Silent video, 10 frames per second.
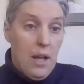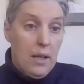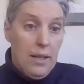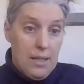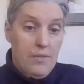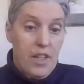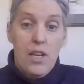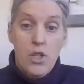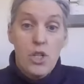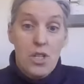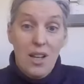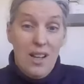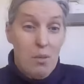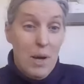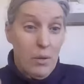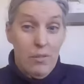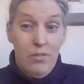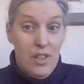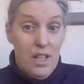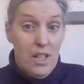classifications that come out of
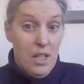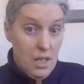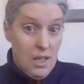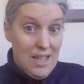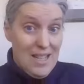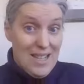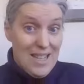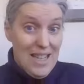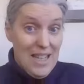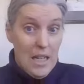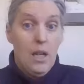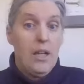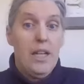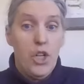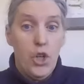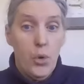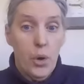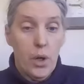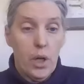the EU.